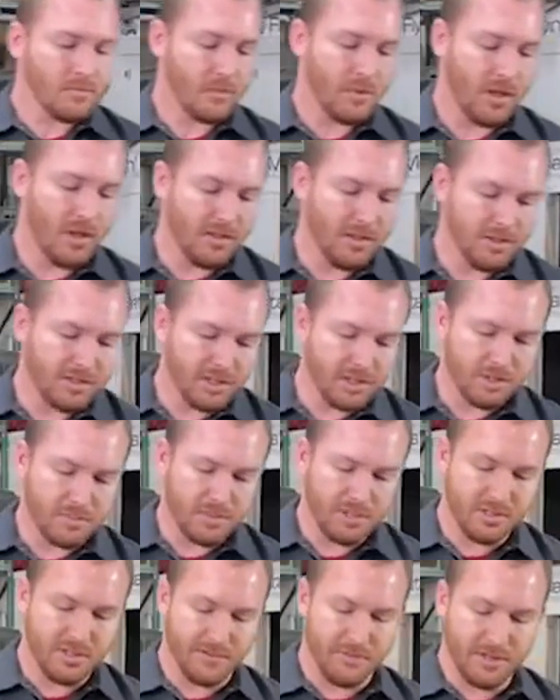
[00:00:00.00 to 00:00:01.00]
and this is
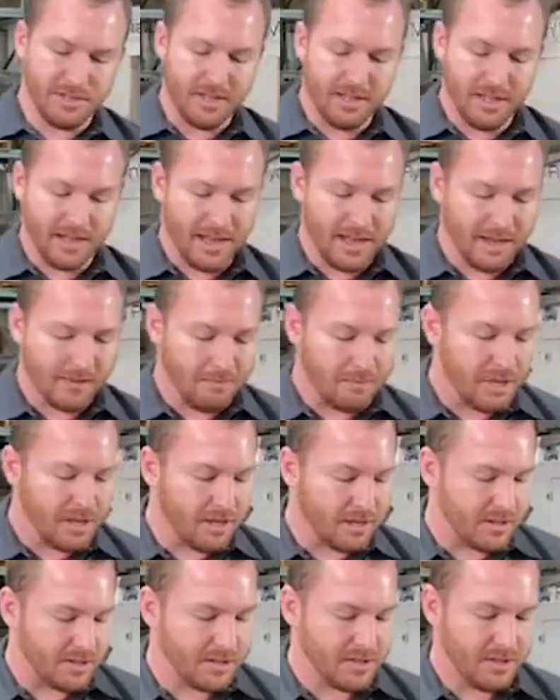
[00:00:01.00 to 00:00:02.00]
specific to the
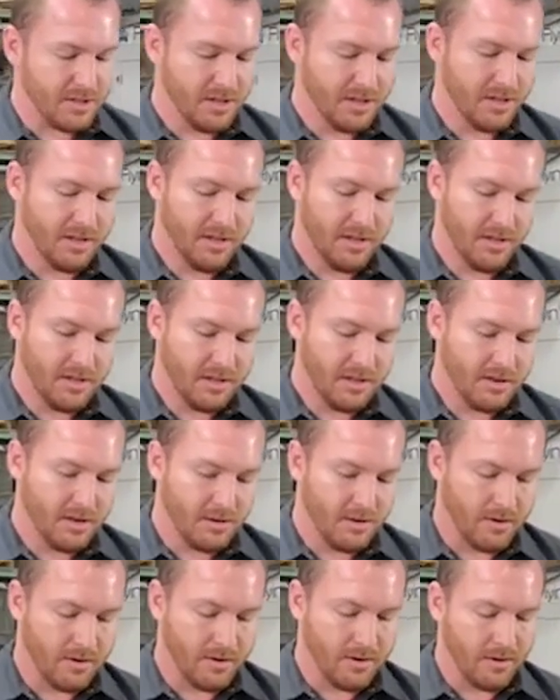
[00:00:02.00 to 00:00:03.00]
NBs,
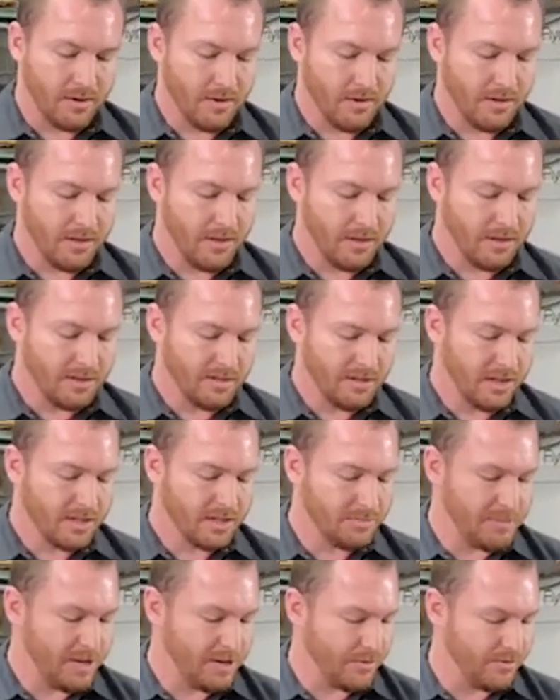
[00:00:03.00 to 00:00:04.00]
are the
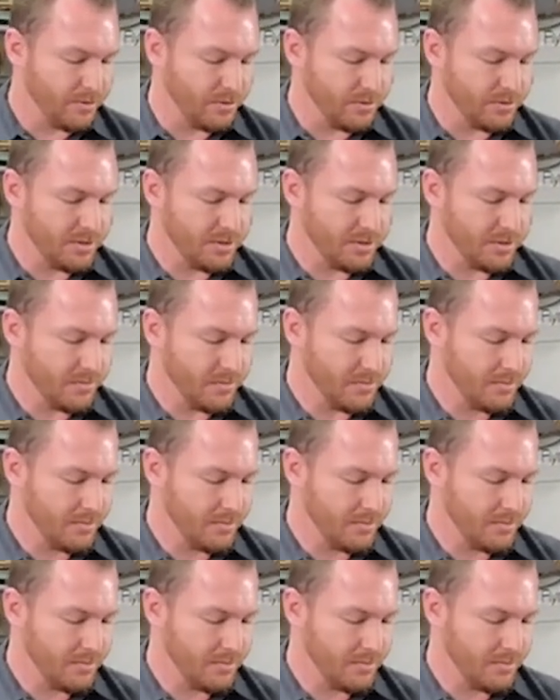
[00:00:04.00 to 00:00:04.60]
exhaust manifolds.